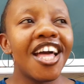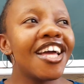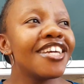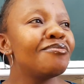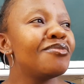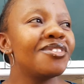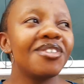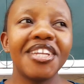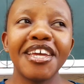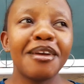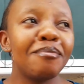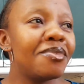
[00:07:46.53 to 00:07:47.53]
i'm not
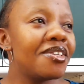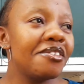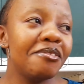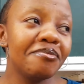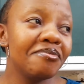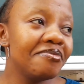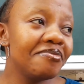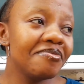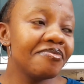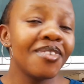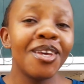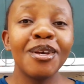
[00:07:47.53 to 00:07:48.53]
happy
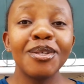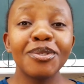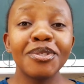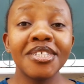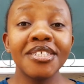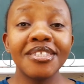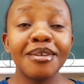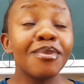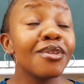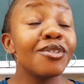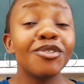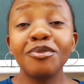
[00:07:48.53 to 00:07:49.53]
so this is
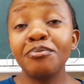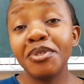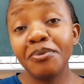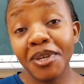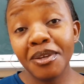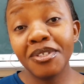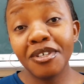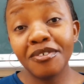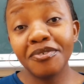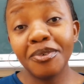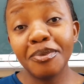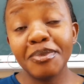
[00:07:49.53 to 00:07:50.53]
something you should prepare yourself
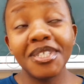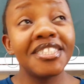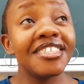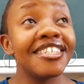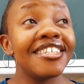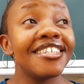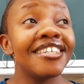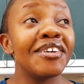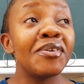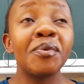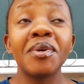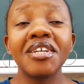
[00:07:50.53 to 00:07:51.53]
for mentally
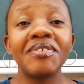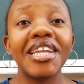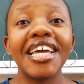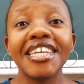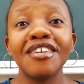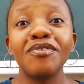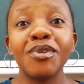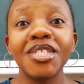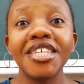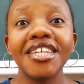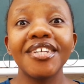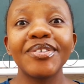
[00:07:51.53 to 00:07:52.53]
or whatever like if you
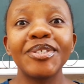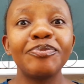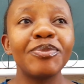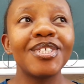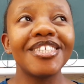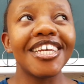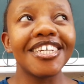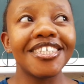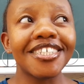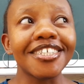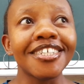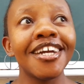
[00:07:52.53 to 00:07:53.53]
take christmas
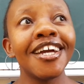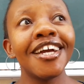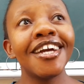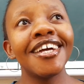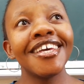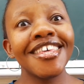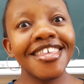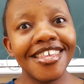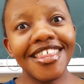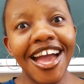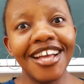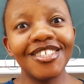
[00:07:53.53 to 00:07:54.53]
like
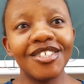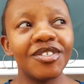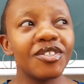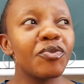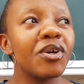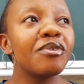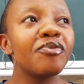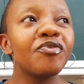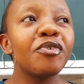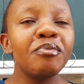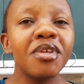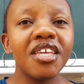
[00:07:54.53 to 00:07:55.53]
that serious well
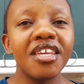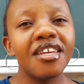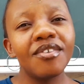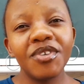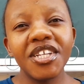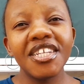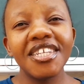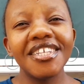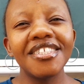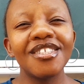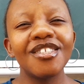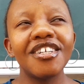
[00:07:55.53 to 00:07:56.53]
for me really
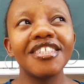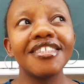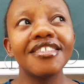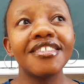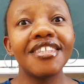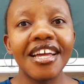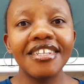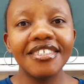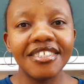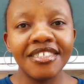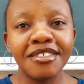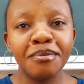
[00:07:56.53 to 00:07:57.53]
it's not that
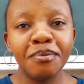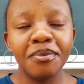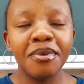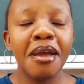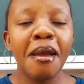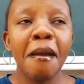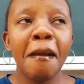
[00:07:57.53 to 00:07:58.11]
deep